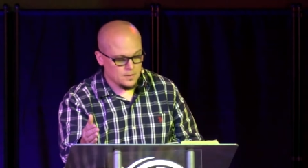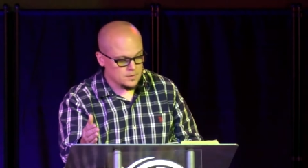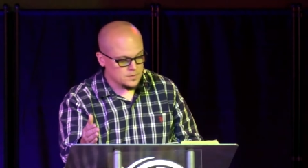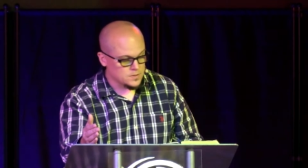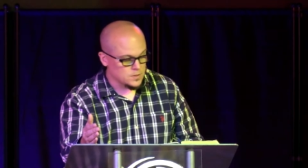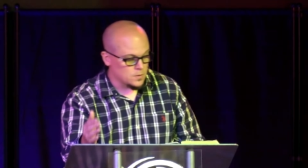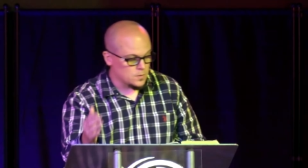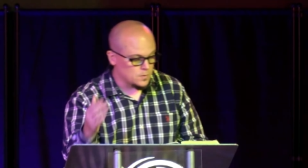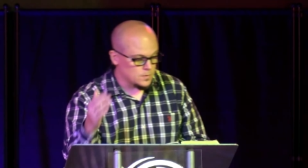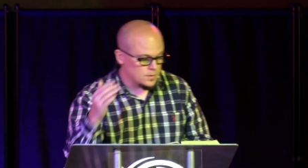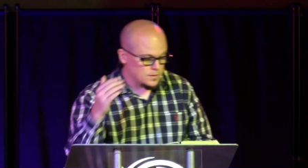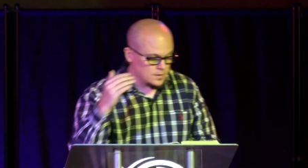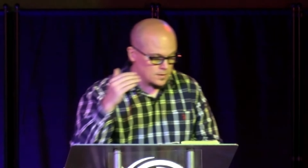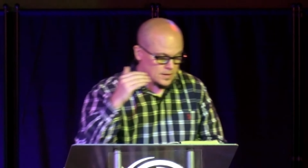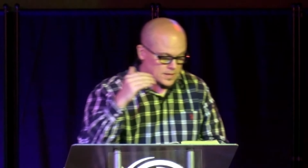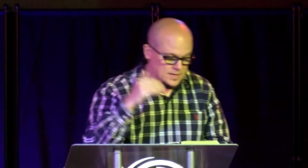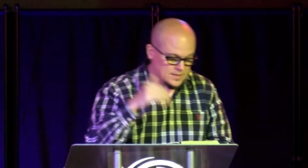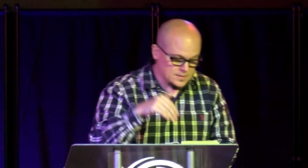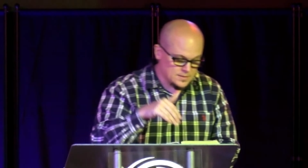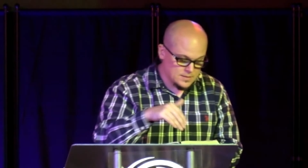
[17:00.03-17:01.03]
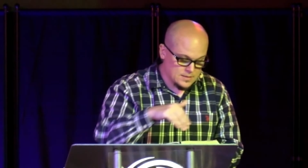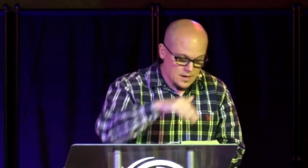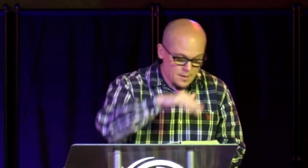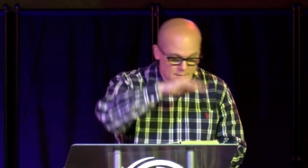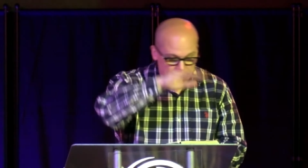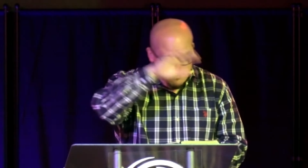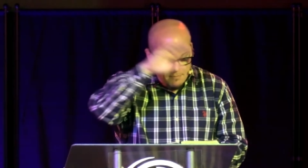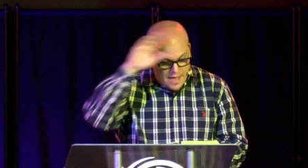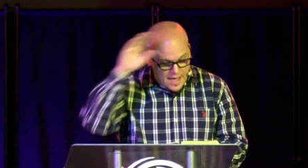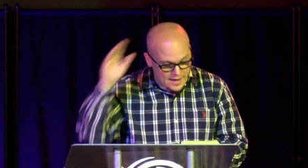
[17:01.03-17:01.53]
So he's
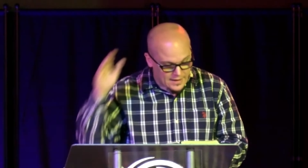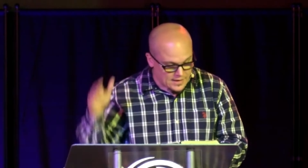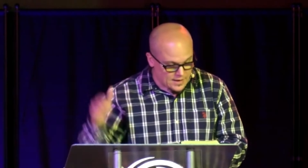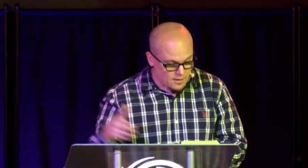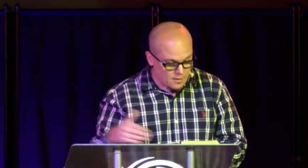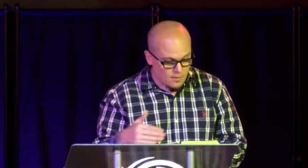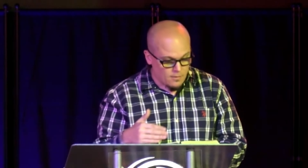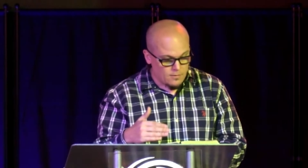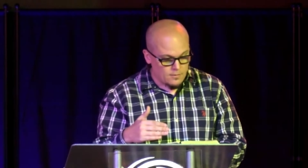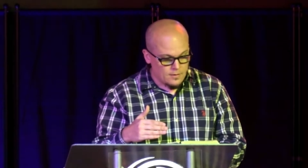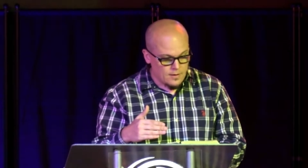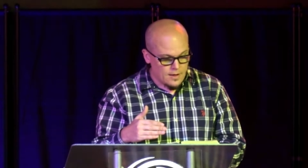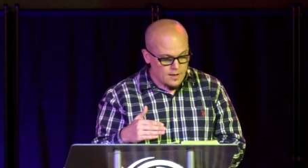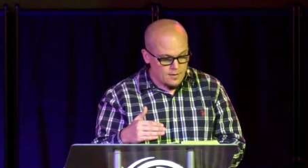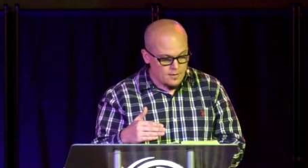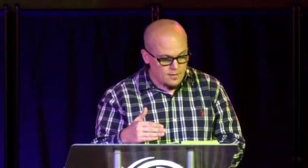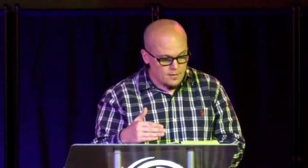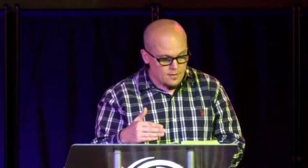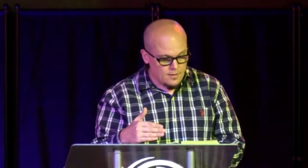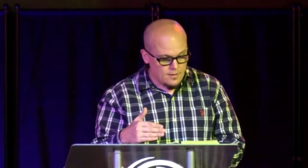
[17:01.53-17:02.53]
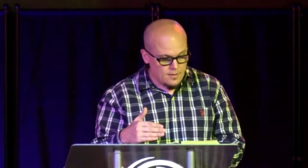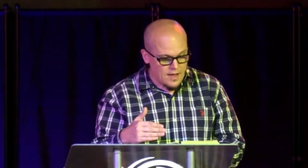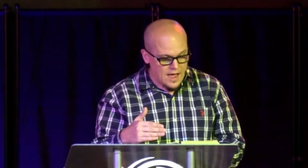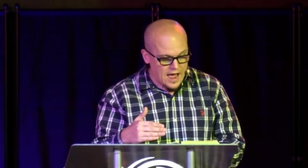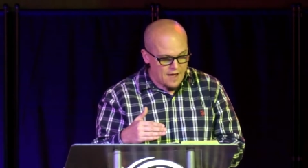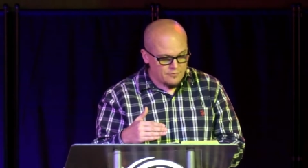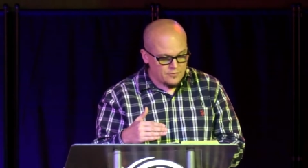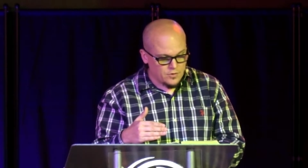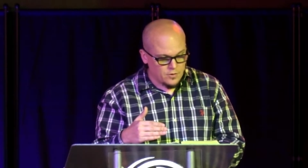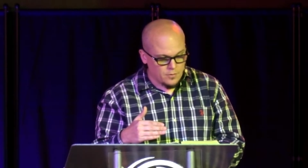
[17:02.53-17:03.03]
coming back here
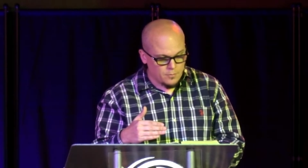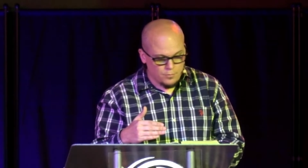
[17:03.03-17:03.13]
after